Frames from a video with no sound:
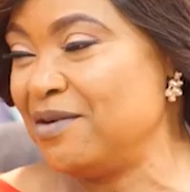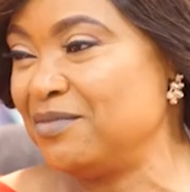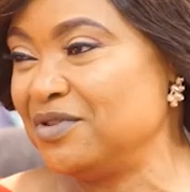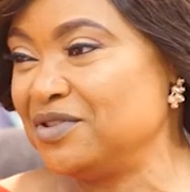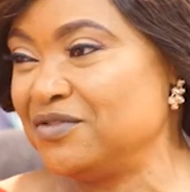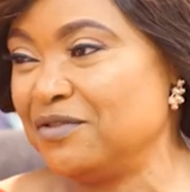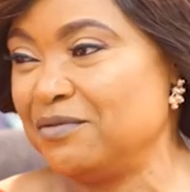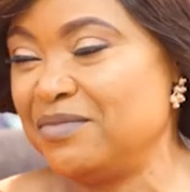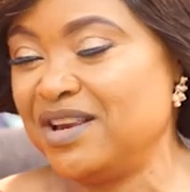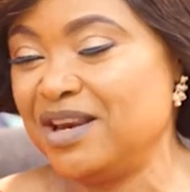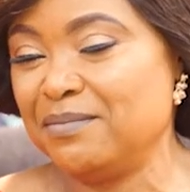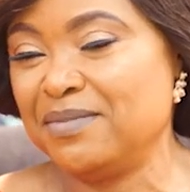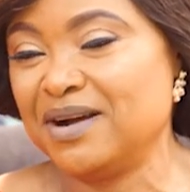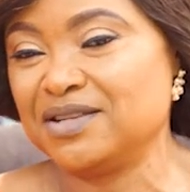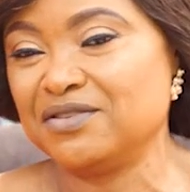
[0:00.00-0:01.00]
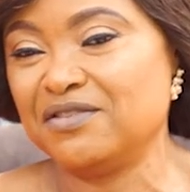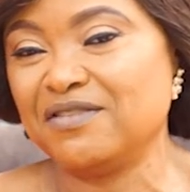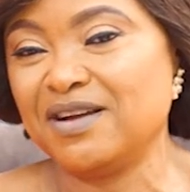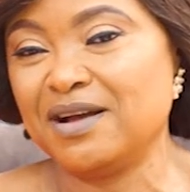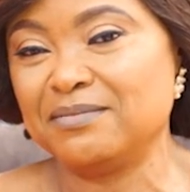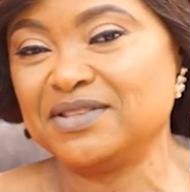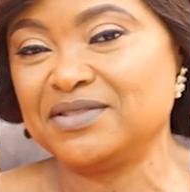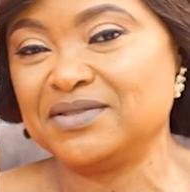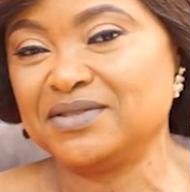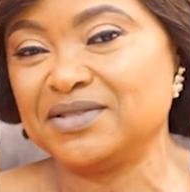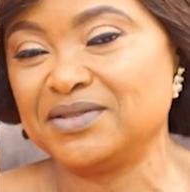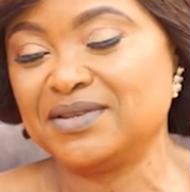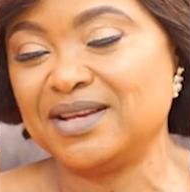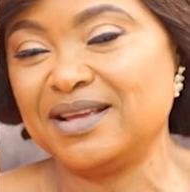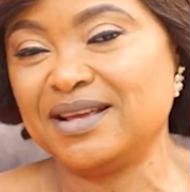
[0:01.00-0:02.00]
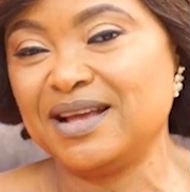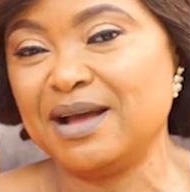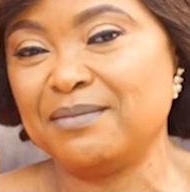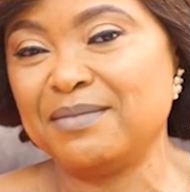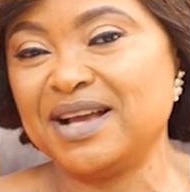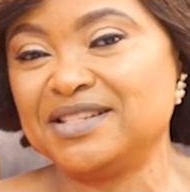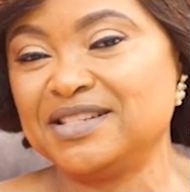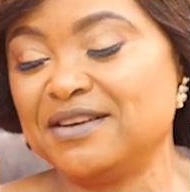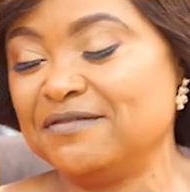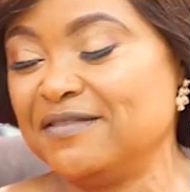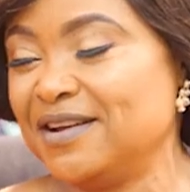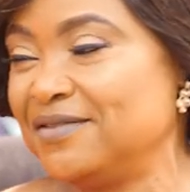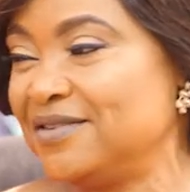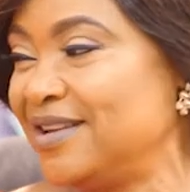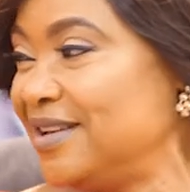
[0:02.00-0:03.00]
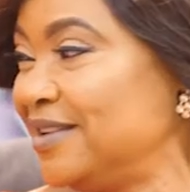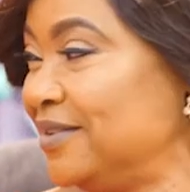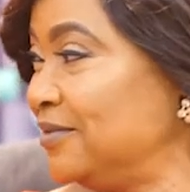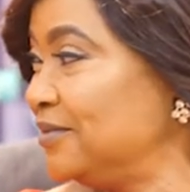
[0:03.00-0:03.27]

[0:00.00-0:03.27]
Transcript: much for being a part of Amazons today. I'm Aisha Falode.